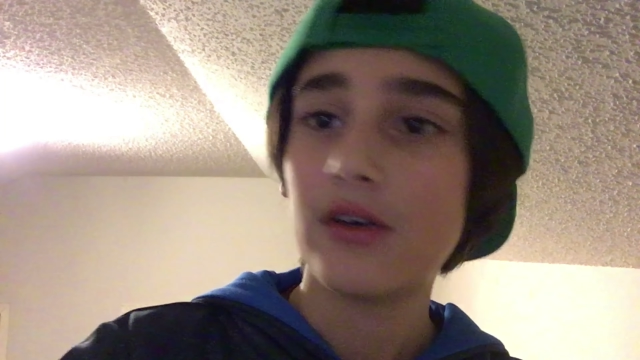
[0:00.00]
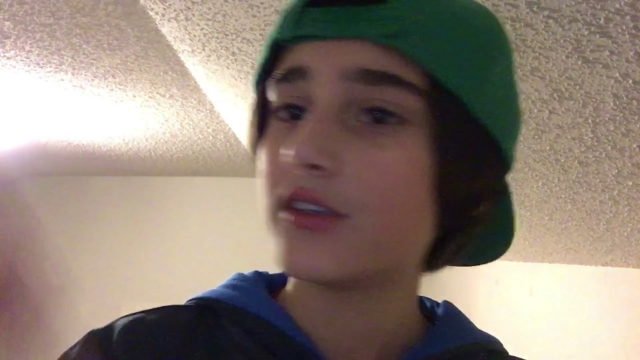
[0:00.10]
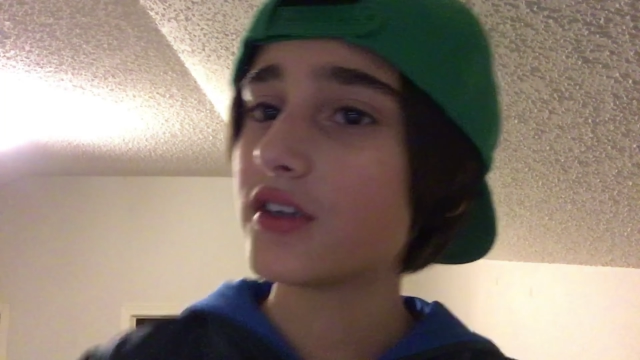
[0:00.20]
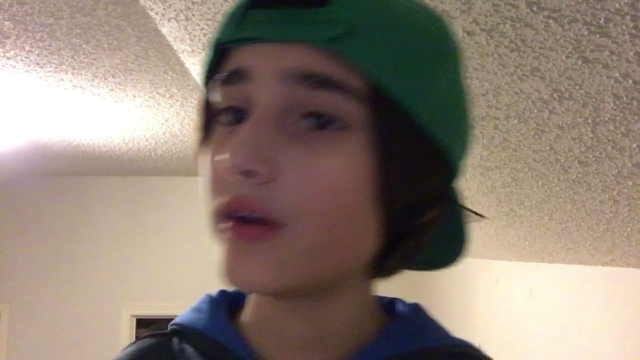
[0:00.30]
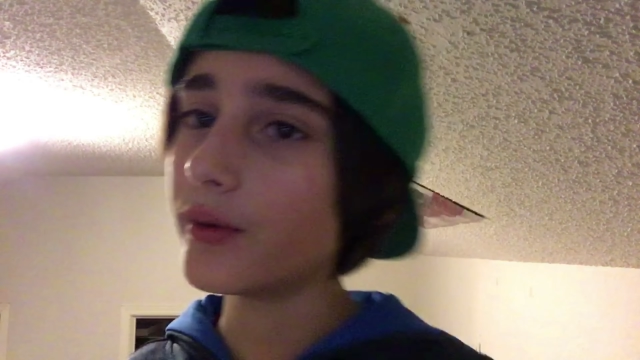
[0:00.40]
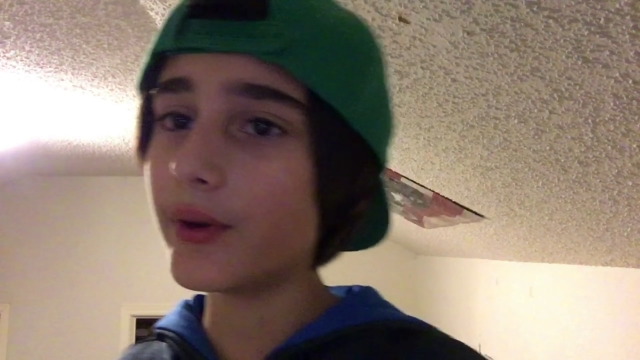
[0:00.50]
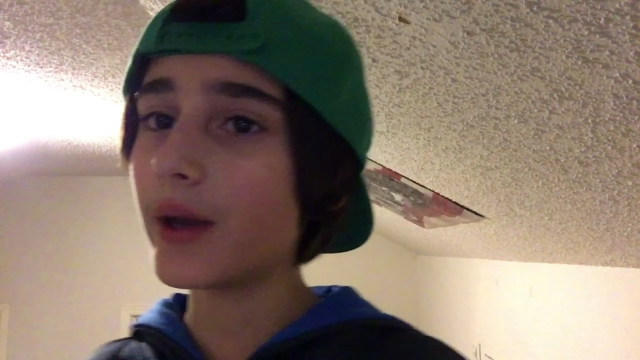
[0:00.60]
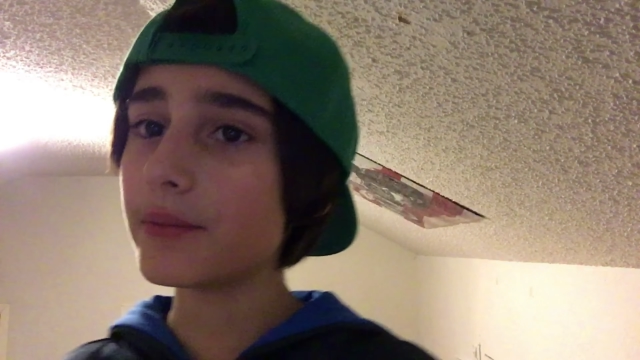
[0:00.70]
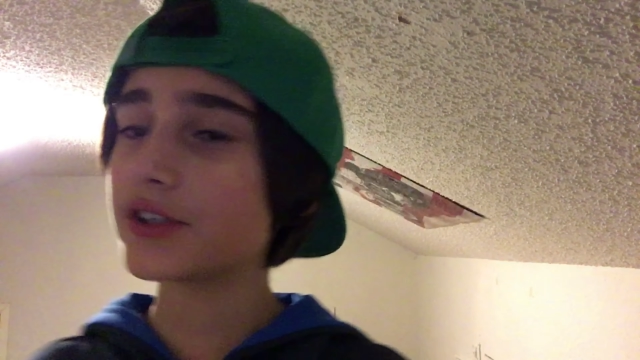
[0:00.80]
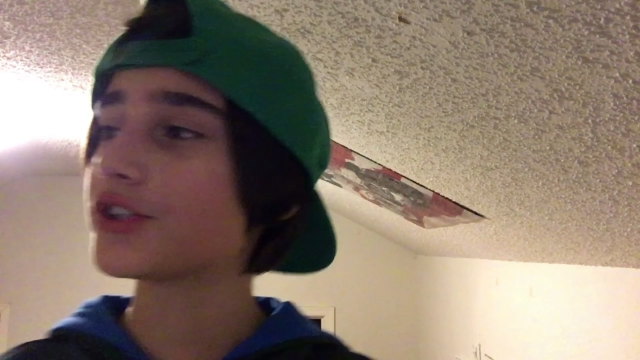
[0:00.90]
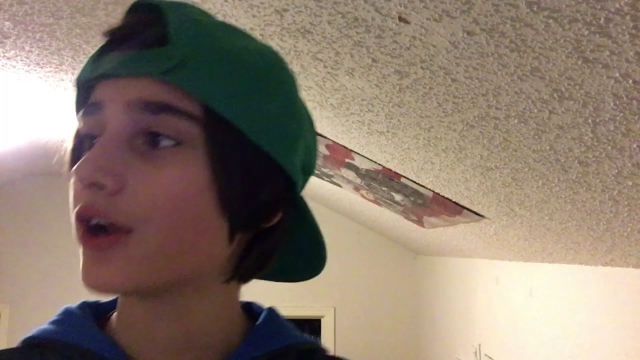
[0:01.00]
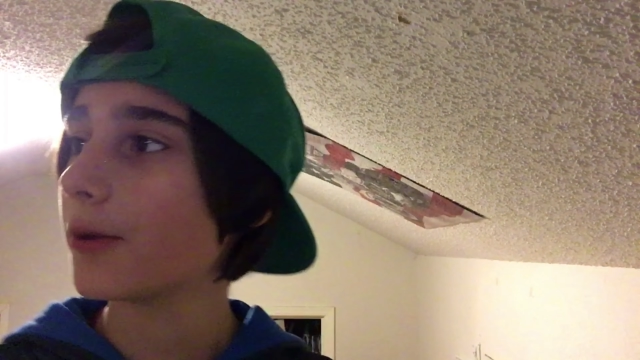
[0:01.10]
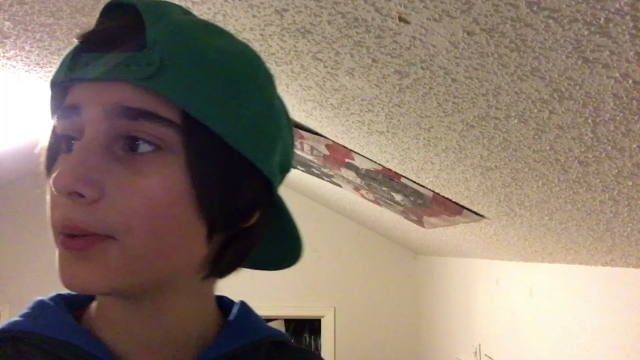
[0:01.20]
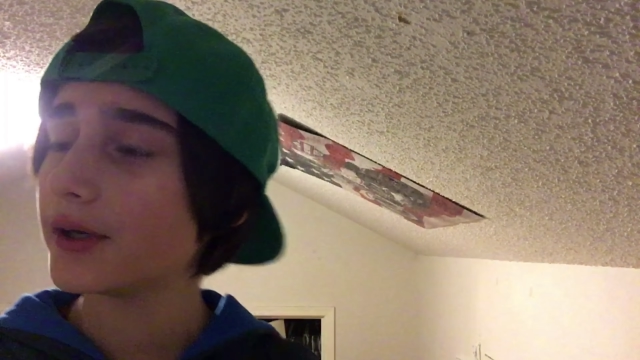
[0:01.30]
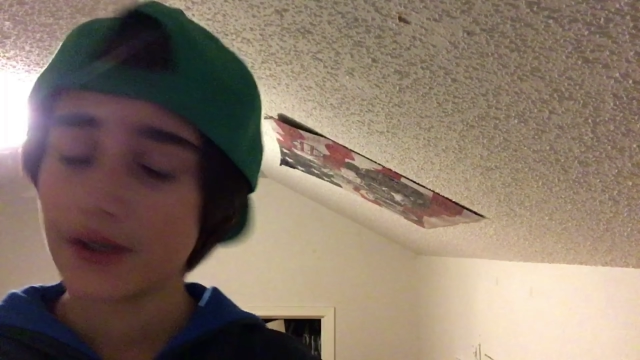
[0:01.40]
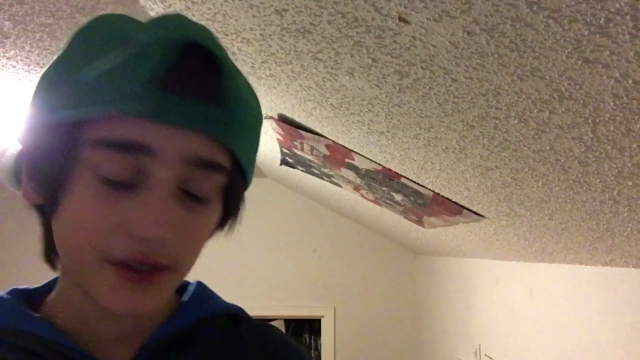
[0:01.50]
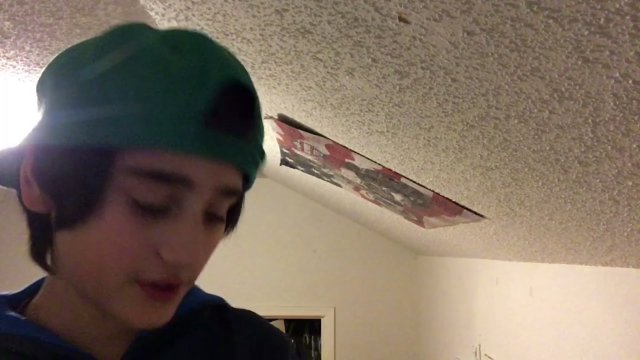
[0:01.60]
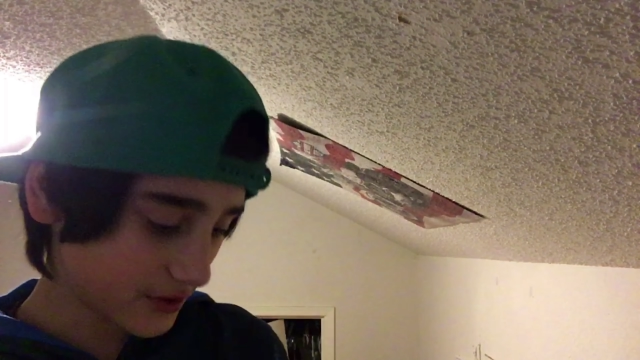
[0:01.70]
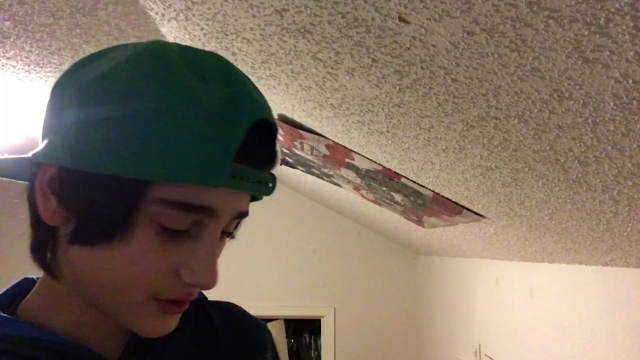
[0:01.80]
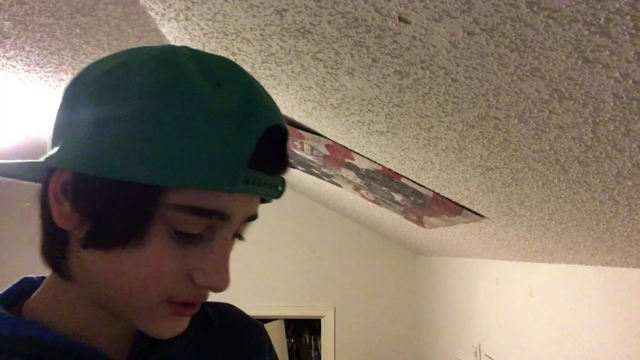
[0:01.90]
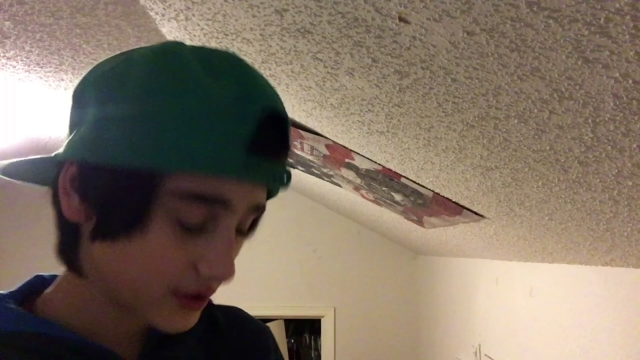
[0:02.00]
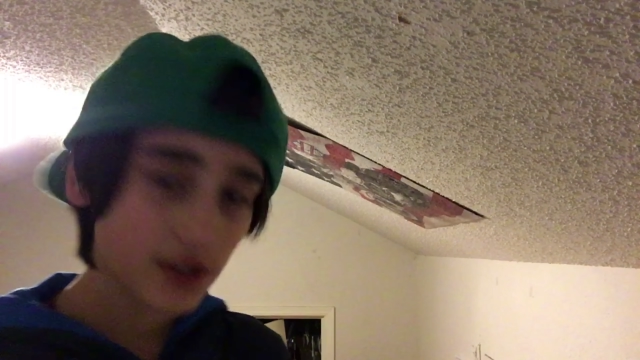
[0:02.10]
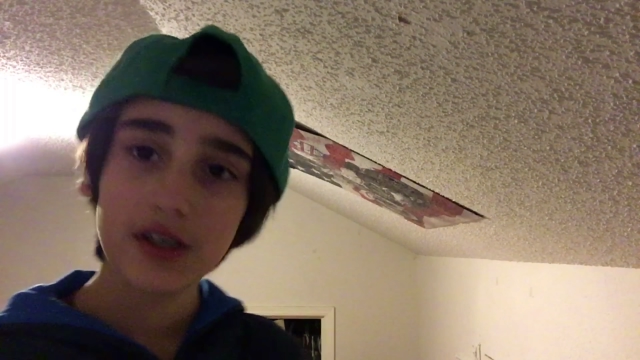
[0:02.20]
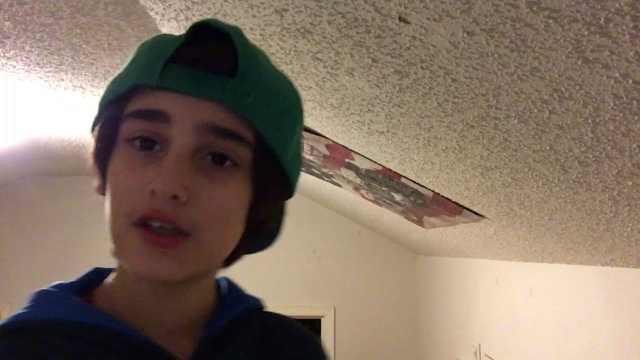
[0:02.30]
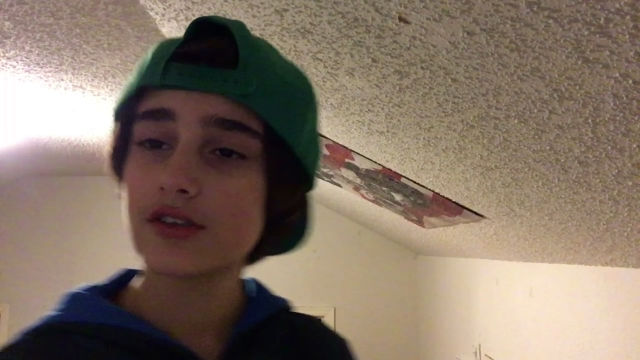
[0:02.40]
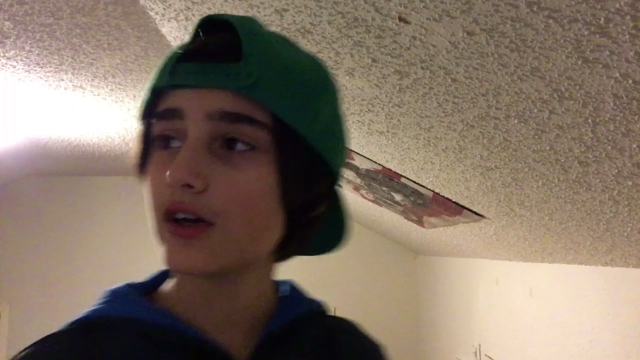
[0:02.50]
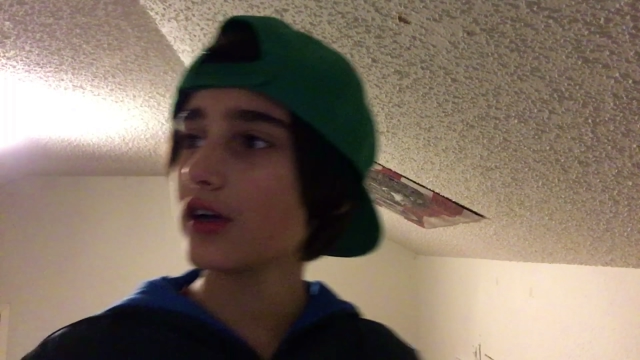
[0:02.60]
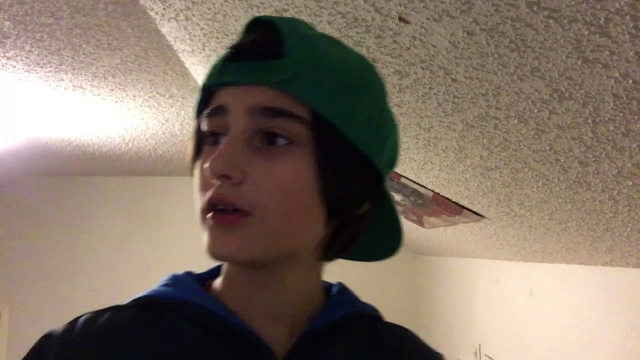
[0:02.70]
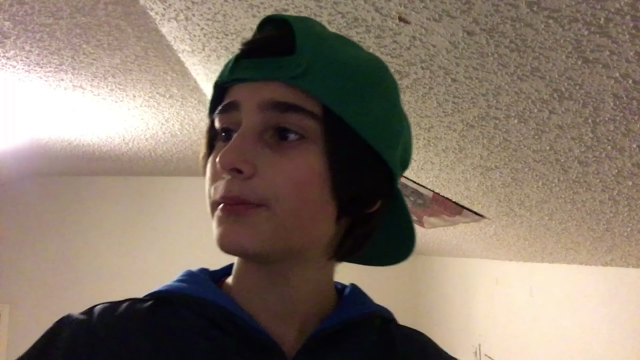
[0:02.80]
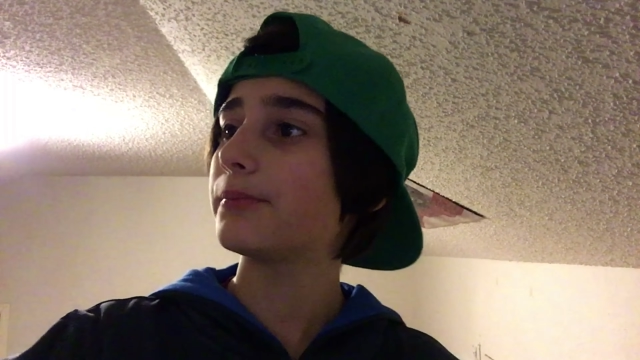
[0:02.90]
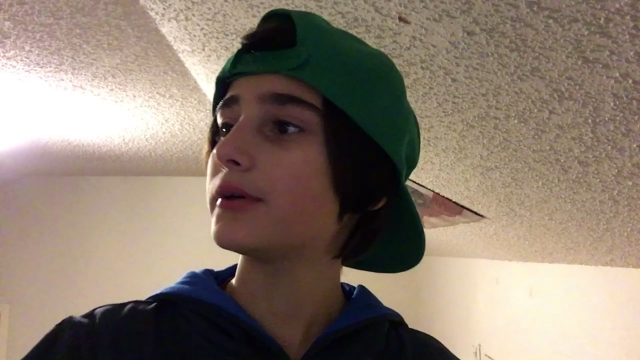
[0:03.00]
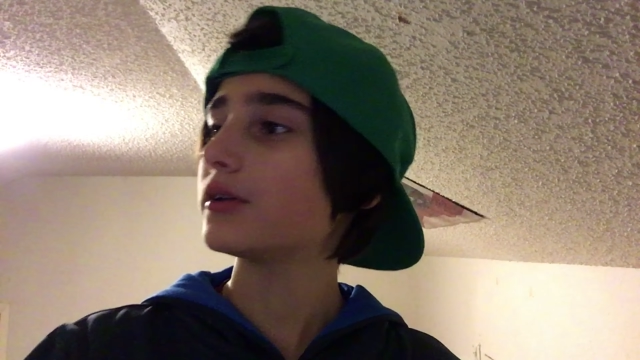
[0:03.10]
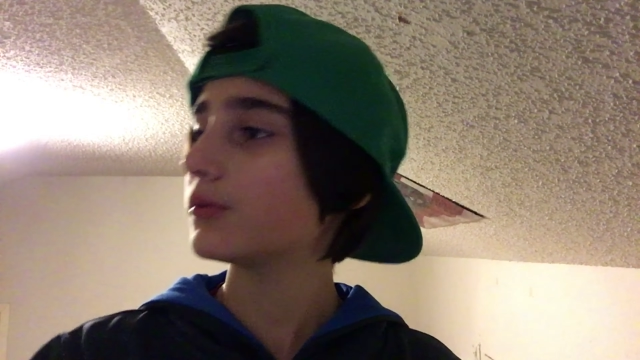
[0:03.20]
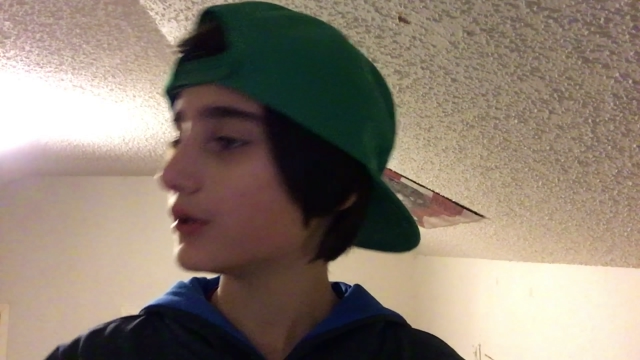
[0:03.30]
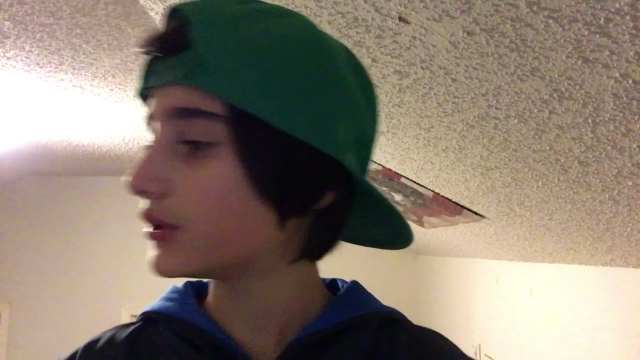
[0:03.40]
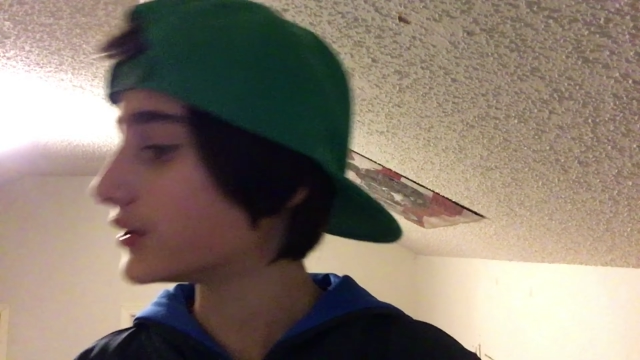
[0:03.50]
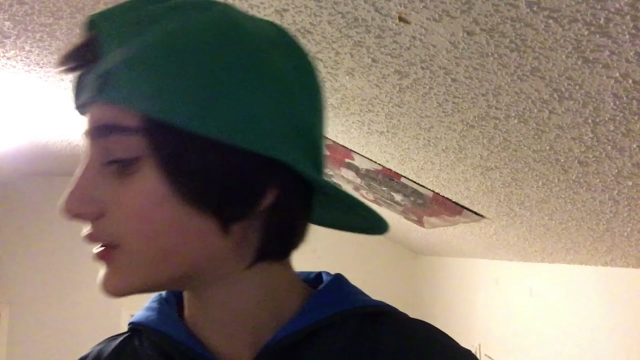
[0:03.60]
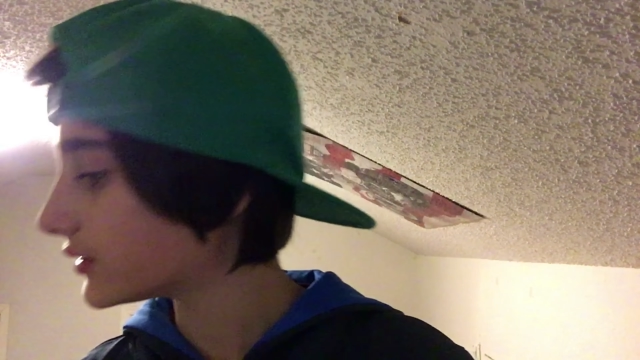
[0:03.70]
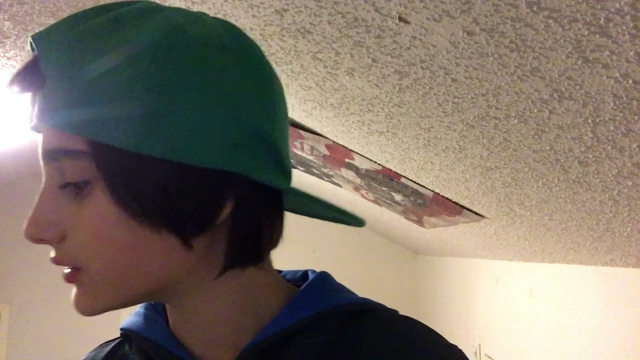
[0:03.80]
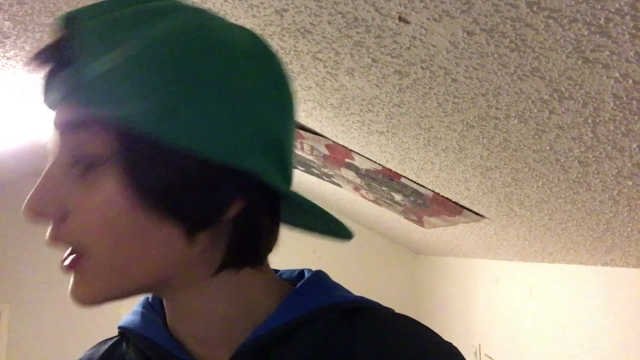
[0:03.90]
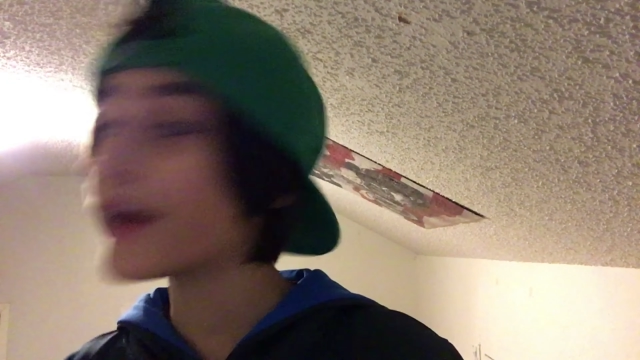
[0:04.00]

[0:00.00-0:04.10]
So anyway, I'm going to shut up and talk about, what is it?